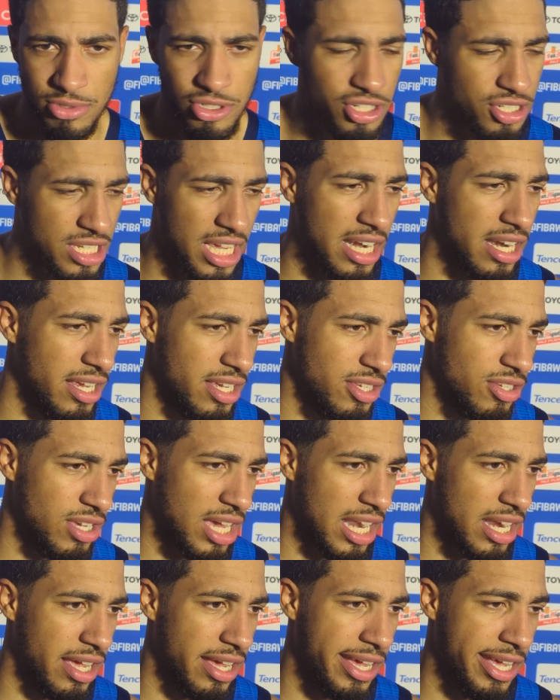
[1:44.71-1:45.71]
You
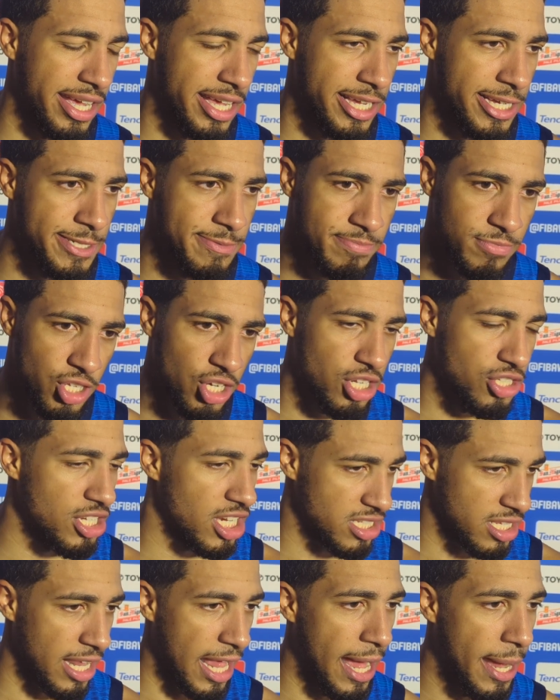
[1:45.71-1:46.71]
gotta
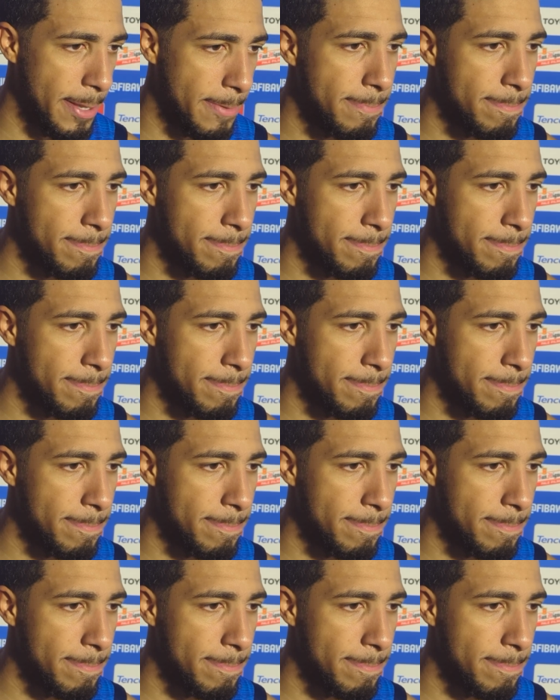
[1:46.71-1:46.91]
adjust to that.